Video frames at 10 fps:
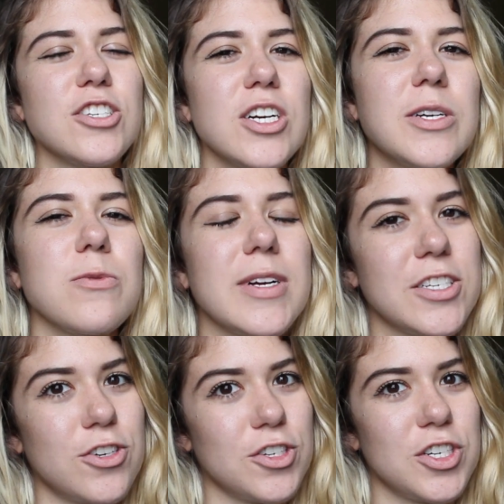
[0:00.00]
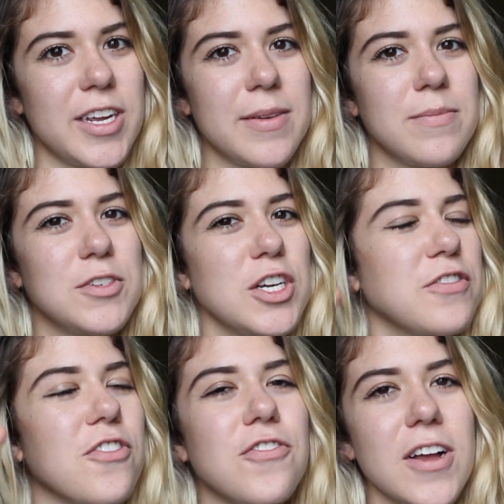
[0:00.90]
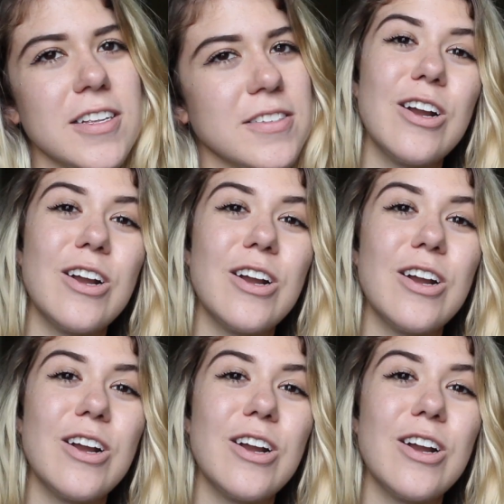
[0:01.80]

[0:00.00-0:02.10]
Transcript: started researching, just for fun.